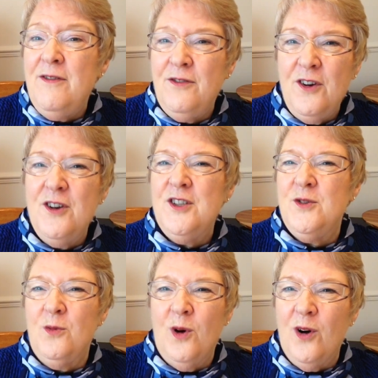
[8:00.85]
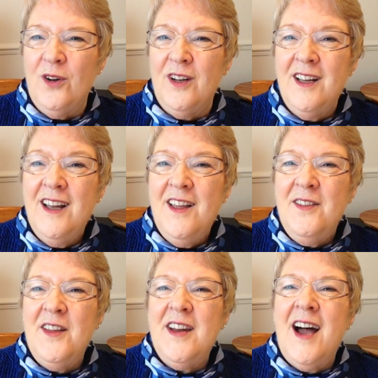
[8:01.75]
first one,
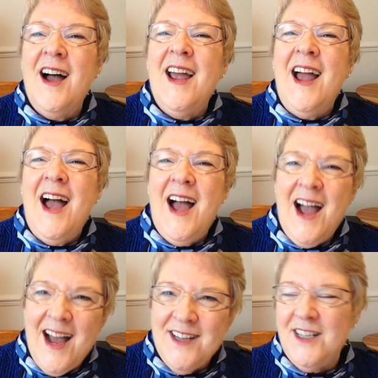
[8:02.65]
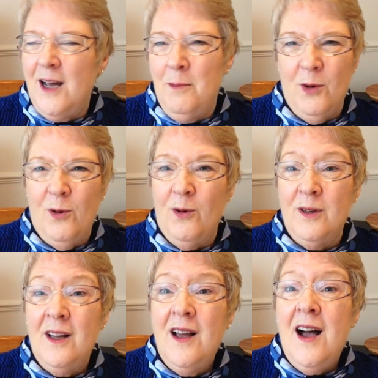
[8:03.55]
that I had a ball.
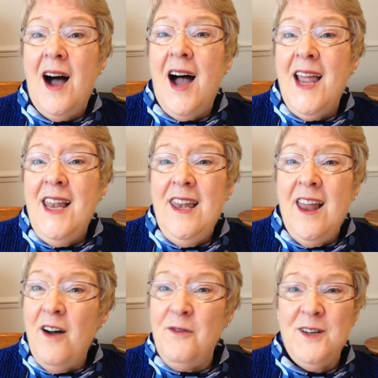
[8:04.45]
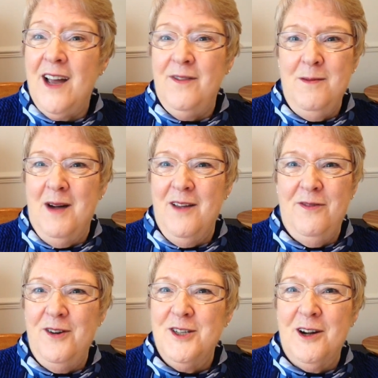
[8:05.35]
I loved having my
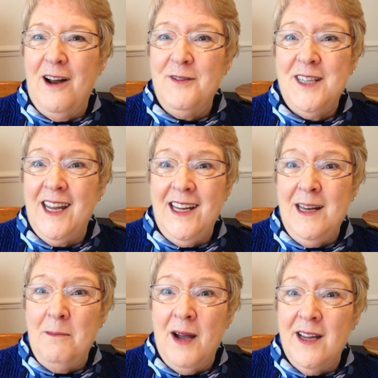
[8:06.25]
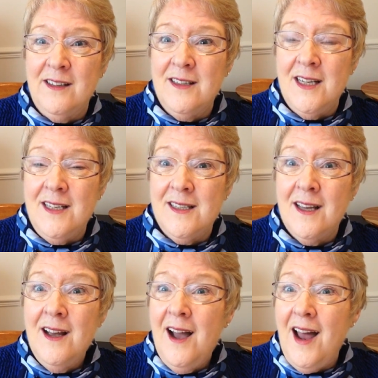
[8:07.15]
photographs taken in my undies
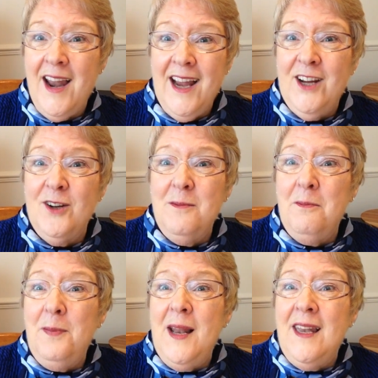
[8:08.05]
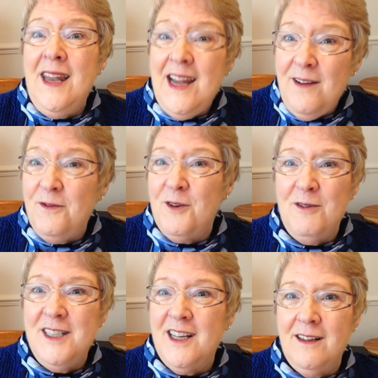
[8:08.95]
and I couldn't believe the
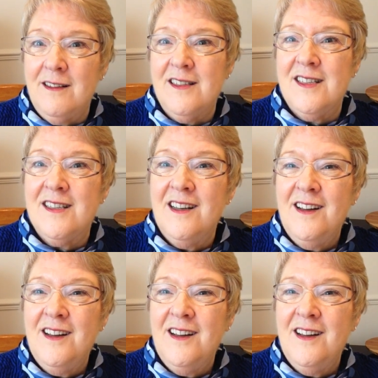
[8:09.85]
results.